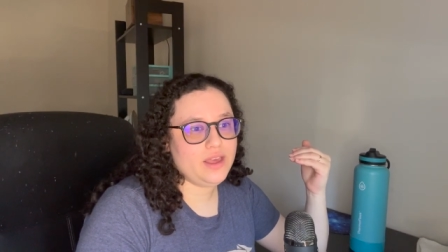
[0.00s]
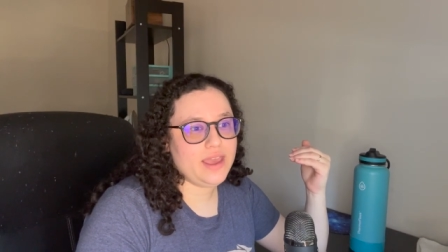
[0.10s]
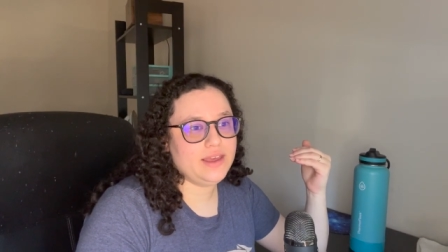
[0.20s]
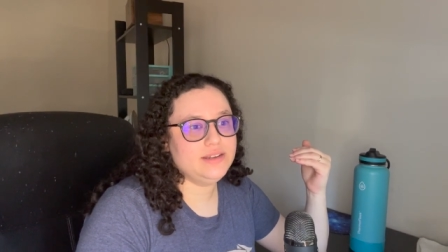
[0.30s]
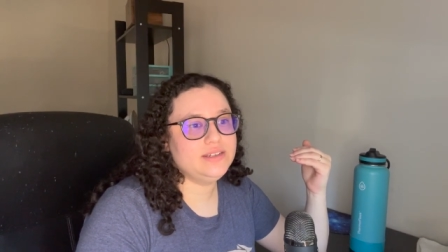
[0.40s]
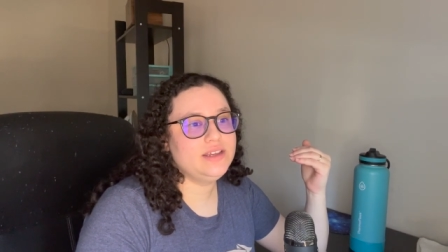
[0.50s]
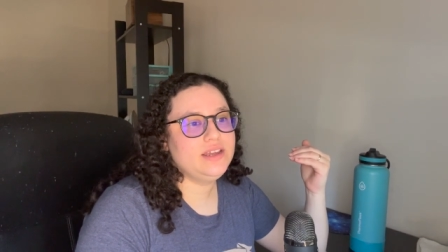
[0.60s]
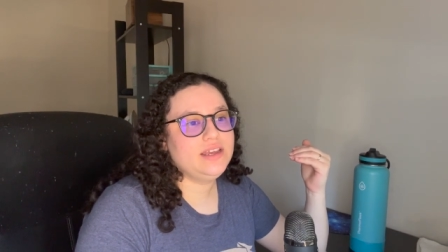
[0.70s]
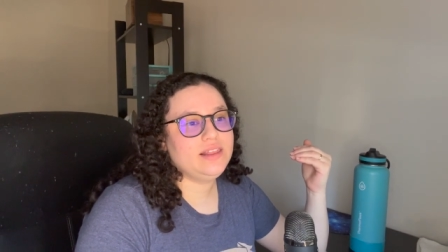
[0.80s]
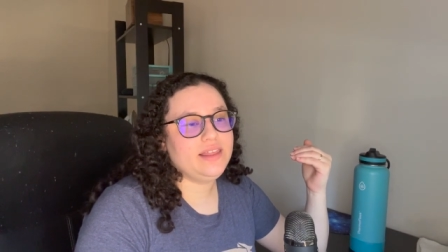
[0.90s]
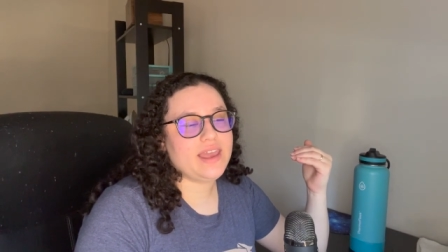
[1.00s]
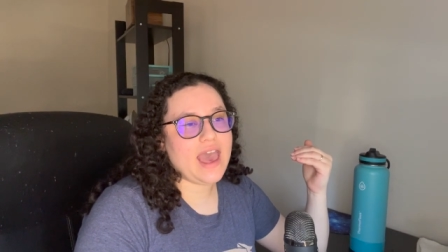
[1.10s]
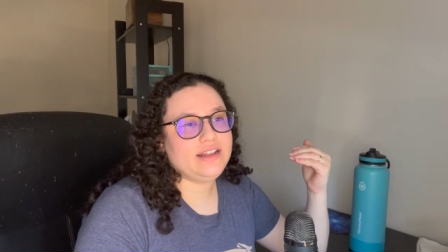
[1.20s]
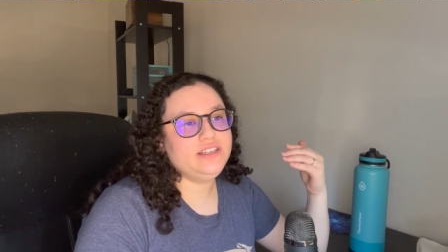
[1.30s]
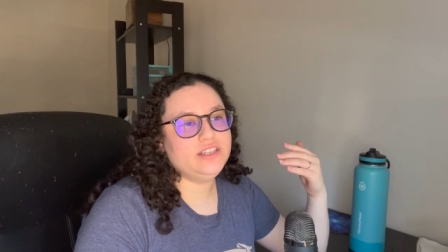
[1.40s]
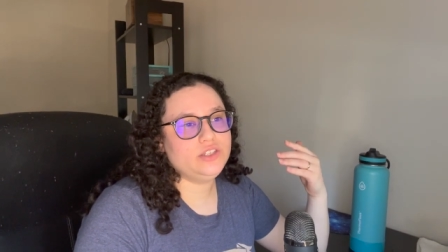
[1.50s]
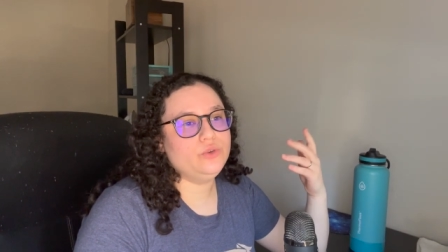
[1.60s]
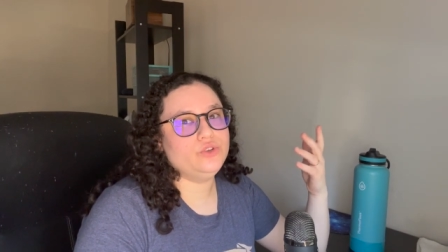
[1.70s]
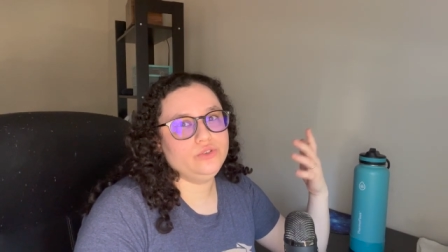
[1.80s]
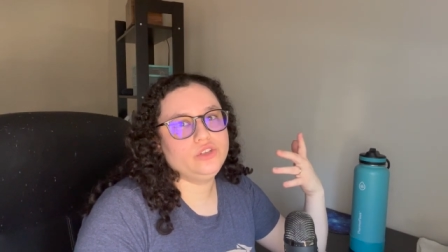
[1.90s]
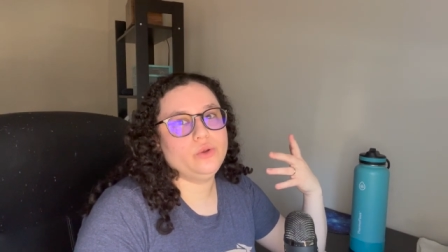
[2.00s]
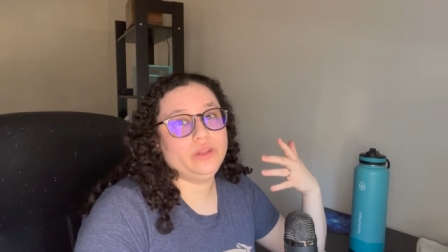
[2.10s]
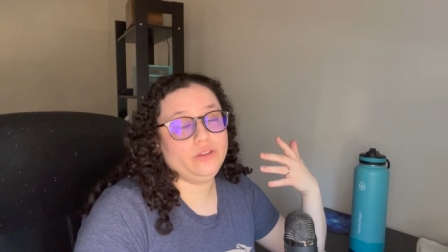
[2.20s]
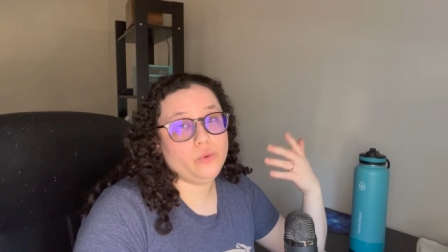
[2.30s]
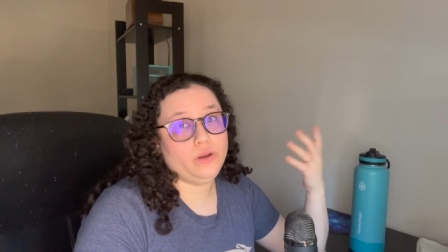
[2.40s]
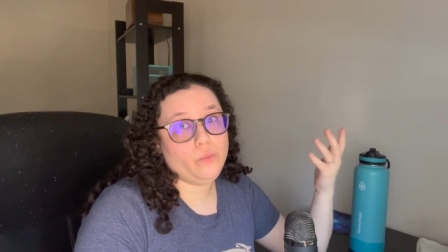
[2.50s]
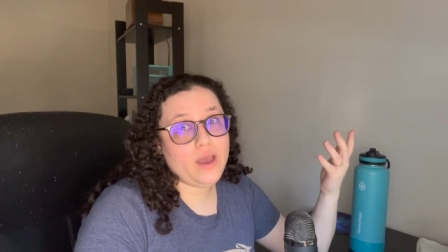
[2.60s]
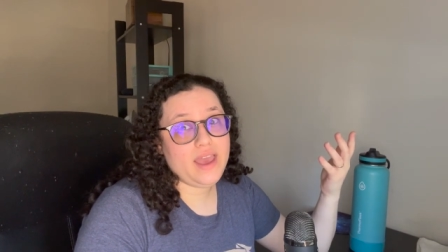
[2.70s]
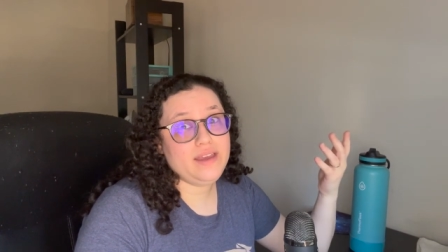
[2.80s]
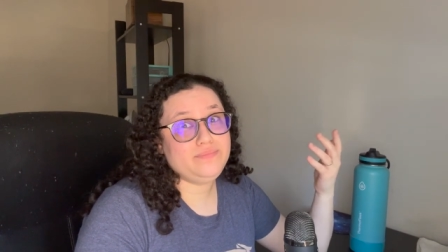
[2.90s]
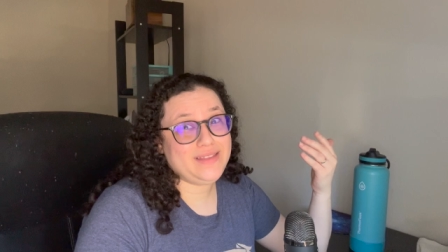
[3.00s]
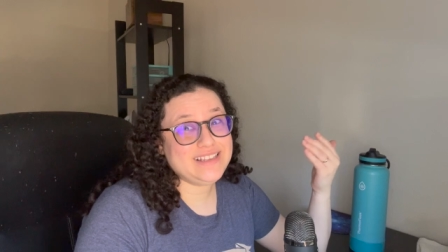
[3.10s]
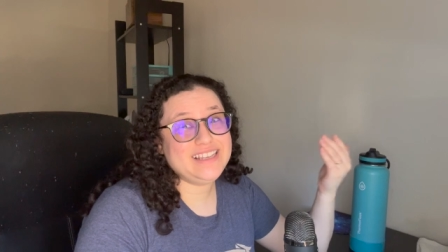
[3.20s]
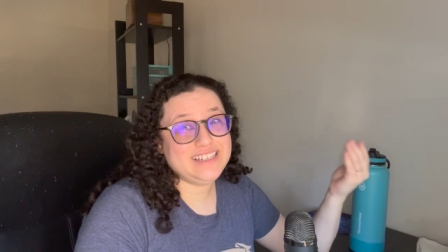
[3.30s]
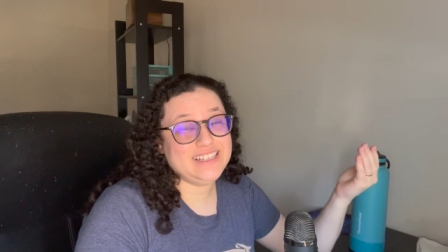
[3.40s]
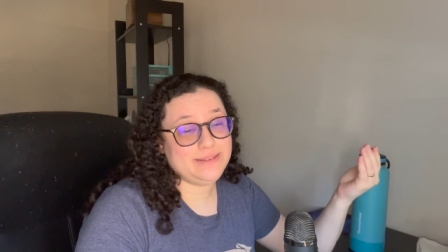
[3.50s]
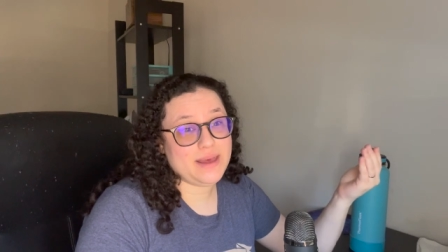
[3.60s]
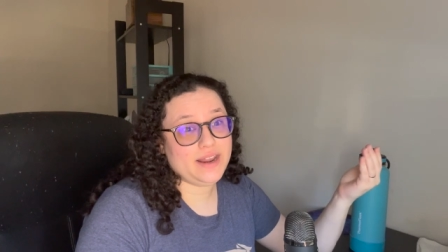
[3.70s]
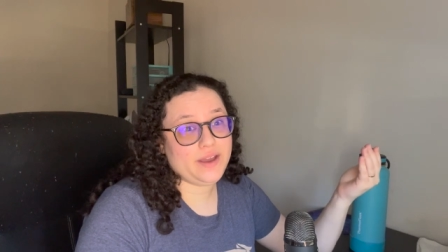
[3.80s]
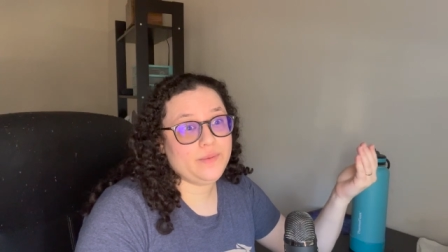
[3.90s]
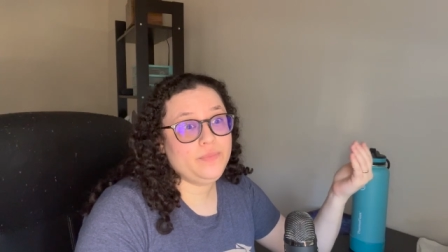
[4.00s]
And like acting as though Jews can only look one way is anti Semitic.